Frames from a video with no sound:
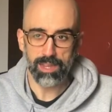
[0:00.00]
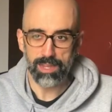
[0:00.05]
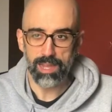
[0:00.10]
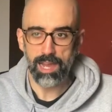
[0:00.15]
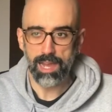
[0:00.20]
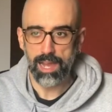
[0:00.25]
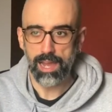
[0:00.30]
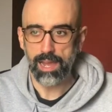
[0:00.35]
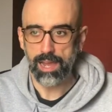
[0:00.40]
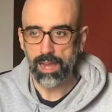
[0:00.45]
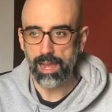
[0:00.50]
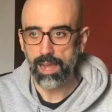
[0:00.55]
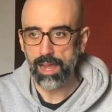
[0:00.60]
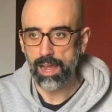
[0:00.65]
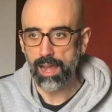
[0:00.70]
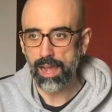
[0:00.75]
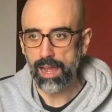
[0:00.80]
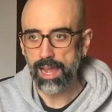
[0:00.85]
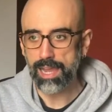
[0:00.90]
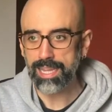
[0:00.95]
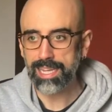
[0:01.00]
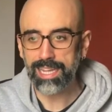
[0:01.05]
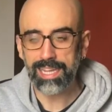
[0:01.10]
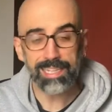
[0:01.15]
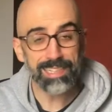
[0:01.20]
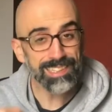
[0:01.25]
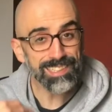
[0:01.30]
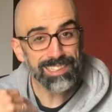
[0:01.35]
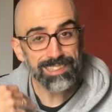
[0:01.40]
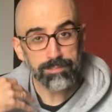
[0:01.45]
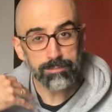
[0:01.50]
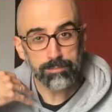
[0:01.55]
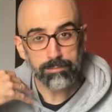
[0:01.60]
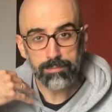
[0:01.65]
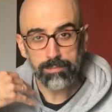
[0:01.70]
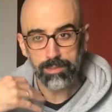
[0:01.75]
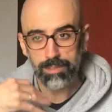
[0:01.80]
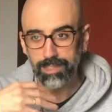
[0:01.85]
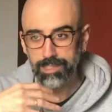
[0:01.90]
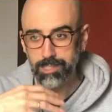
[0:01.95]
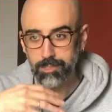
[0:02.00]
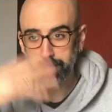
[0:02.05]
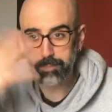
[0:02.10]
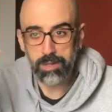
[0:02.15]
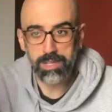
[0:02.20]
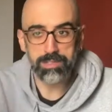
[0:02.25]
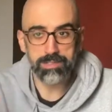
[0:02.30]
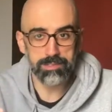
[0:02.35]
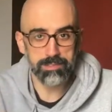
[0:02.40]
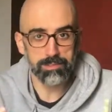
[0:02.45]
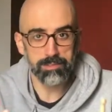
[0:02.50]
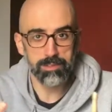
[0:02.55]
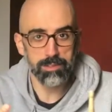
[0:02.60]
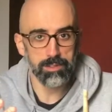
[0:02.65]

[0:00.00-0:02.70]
I can split,